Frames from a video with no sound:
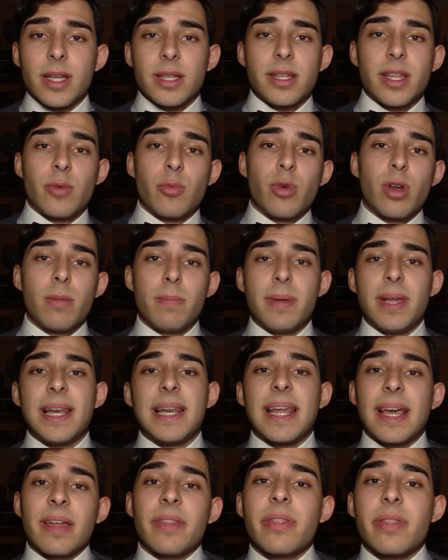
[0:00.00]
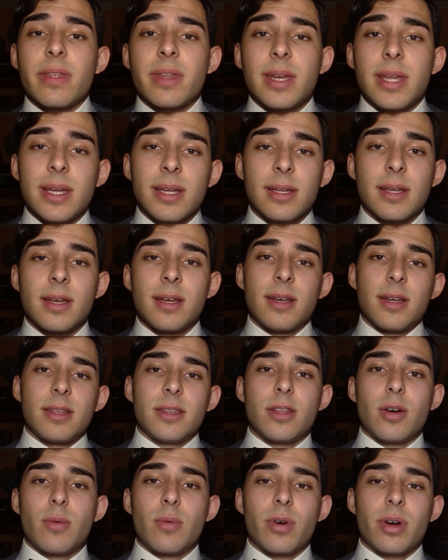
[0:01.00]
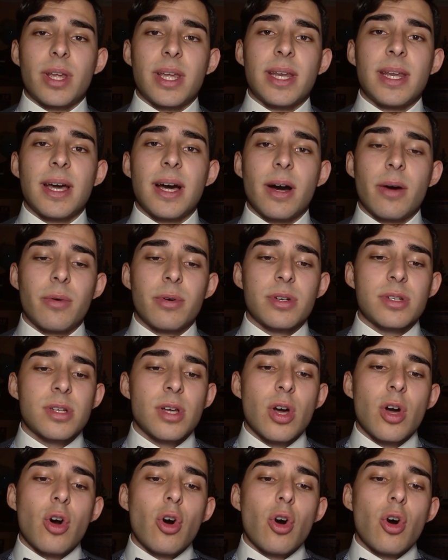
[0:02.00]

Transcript: They will be lengthening the working hours,